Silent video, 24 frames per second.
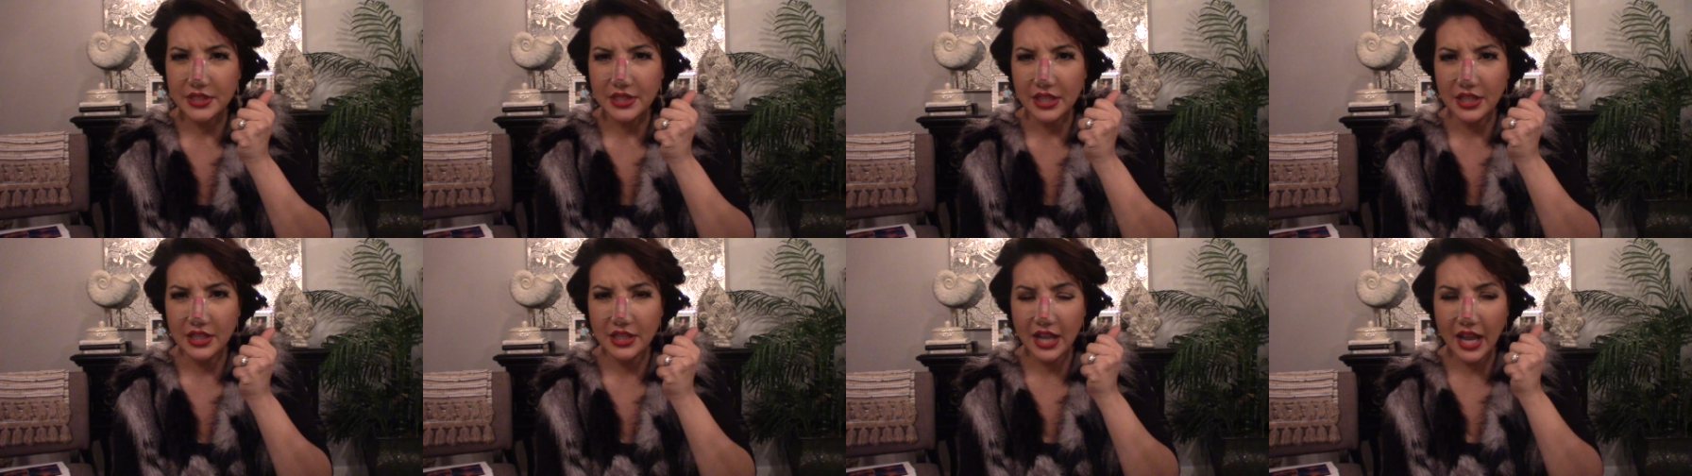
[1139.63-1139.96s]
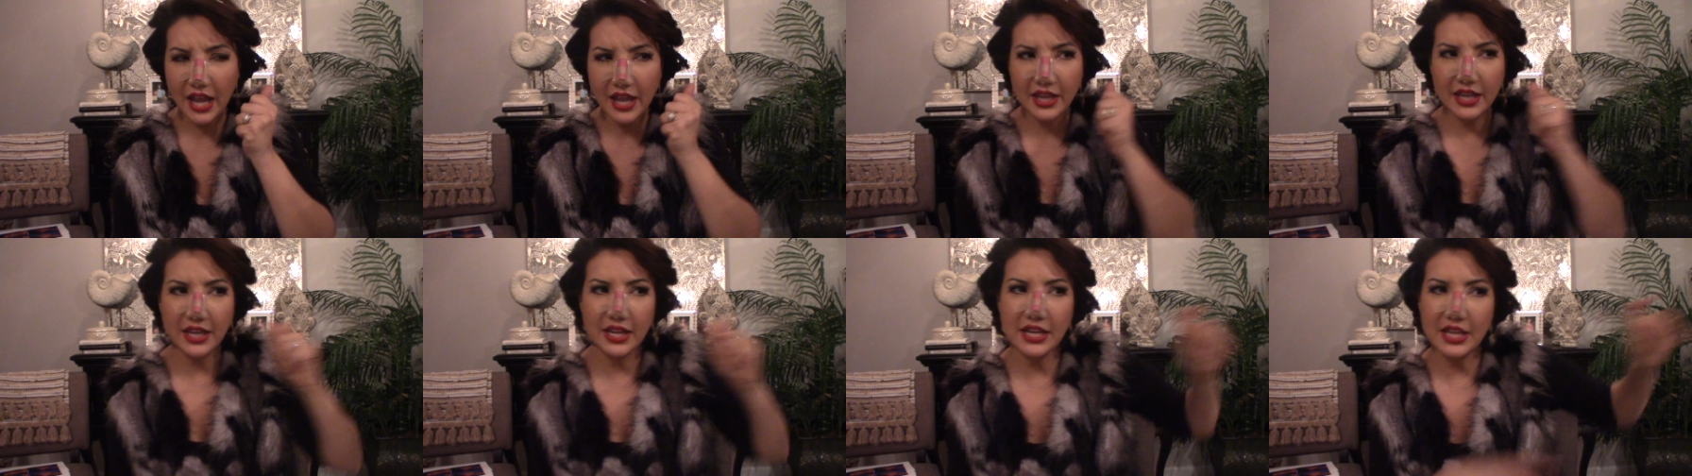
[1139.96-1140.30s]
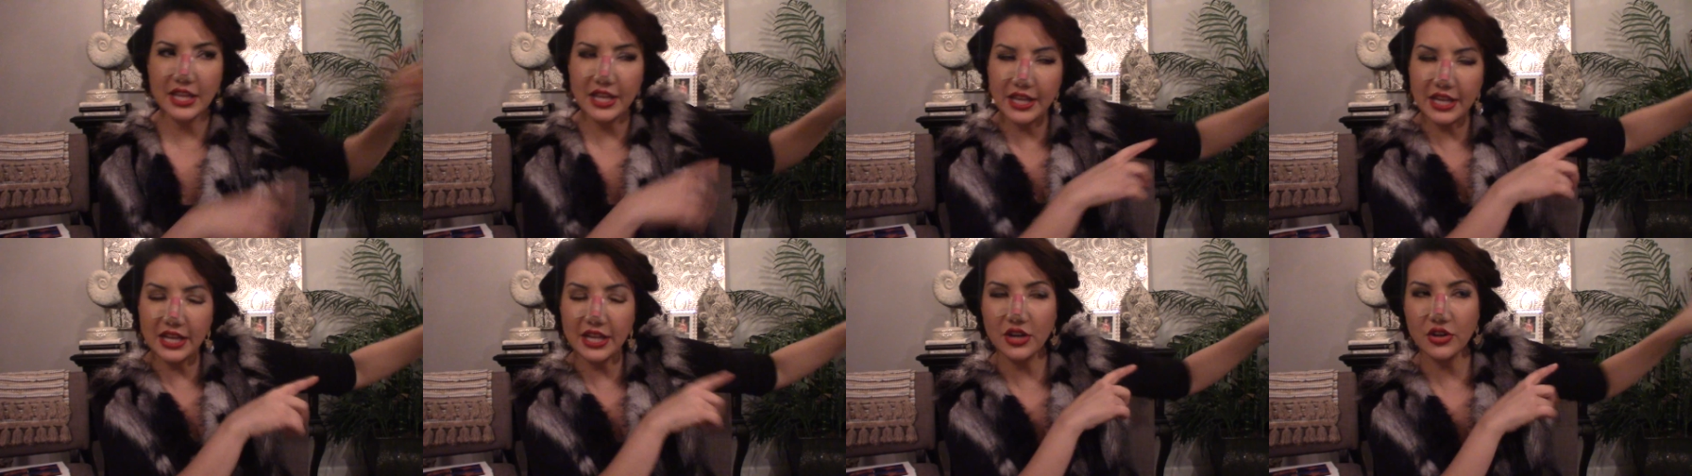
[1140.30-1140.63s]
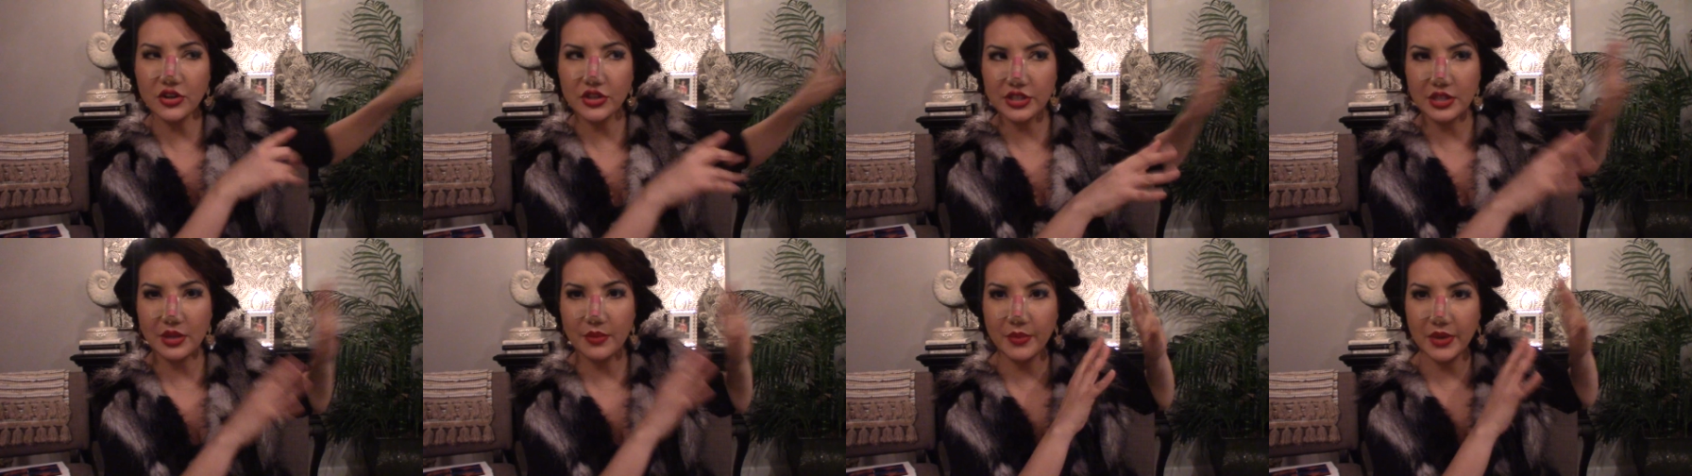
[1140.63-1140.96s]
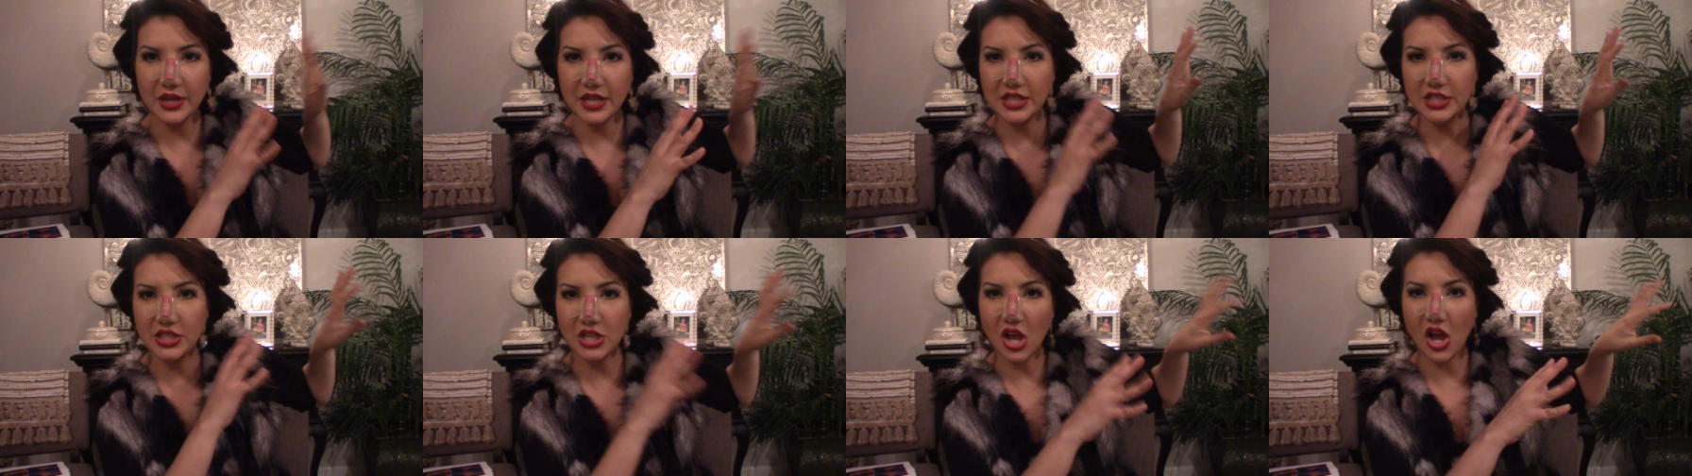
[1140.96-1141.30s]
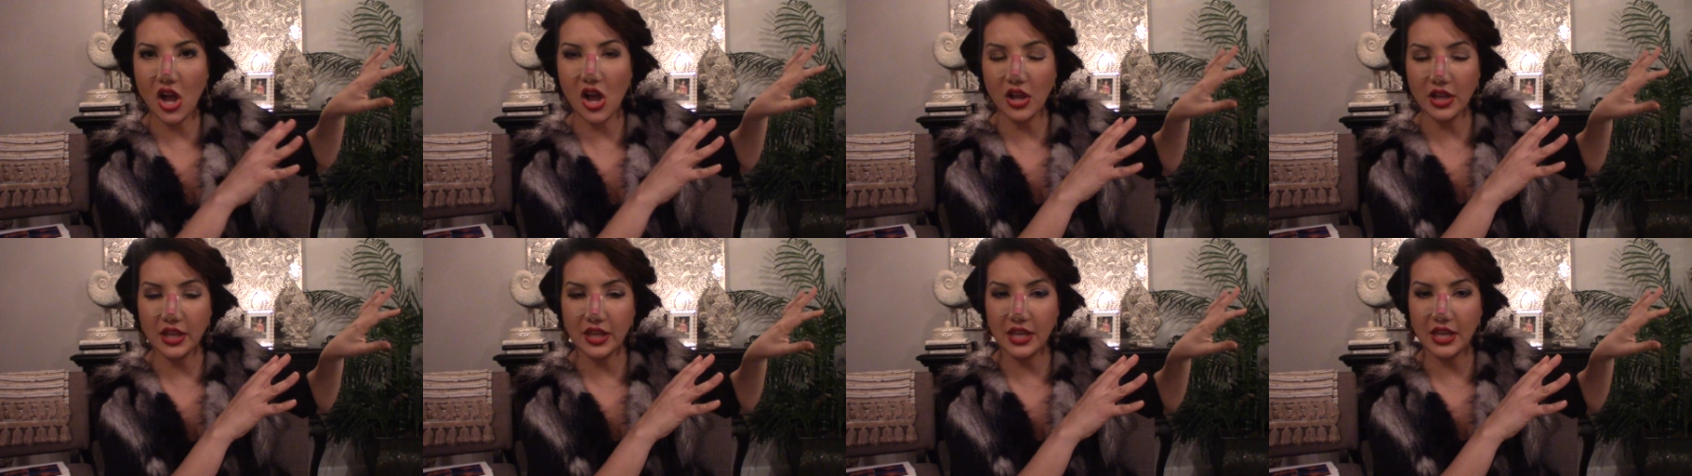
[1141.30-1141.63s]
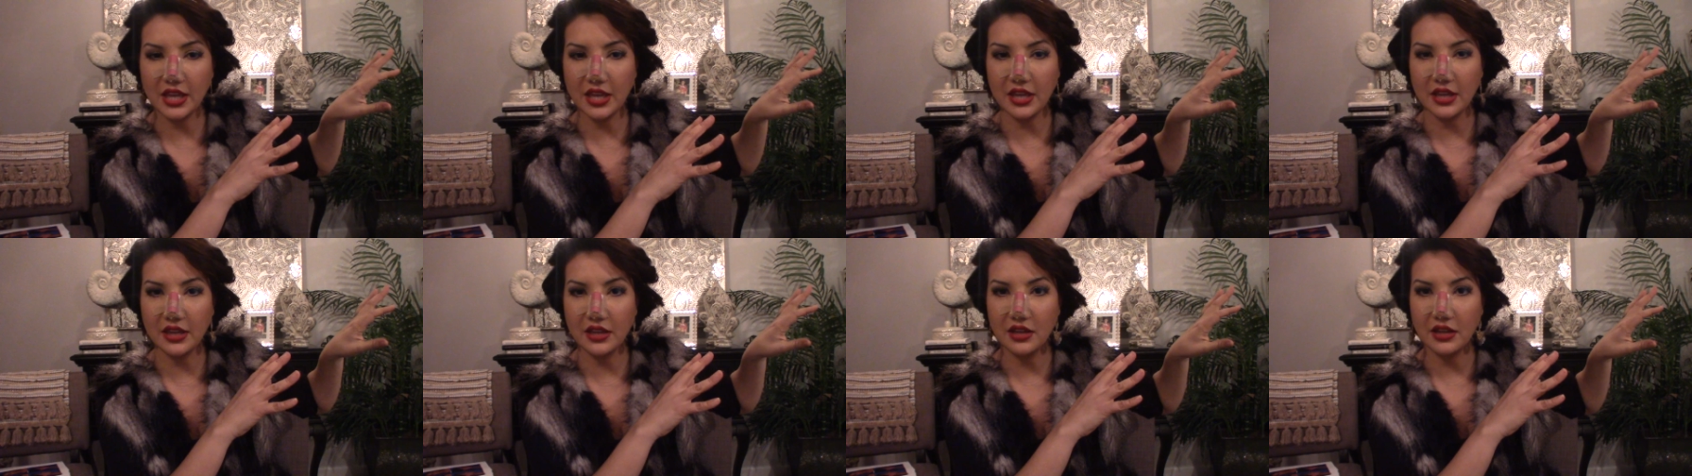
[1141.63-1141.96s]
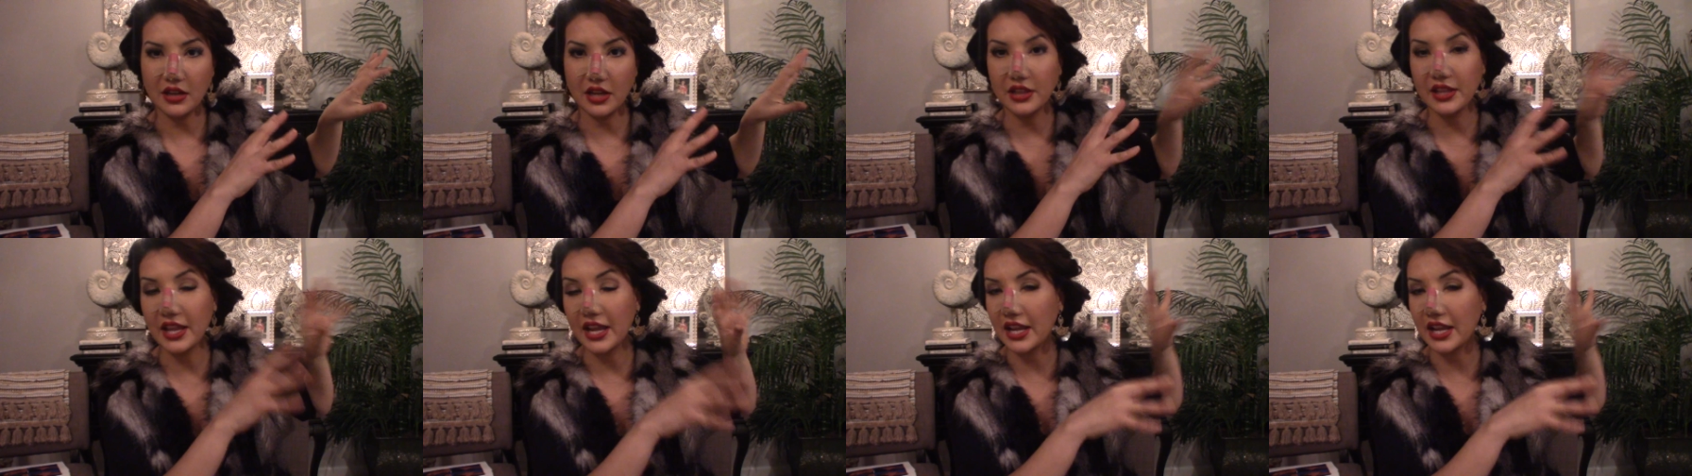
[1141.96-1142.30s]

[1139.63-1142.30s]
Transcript: and I can hear somebody talking, like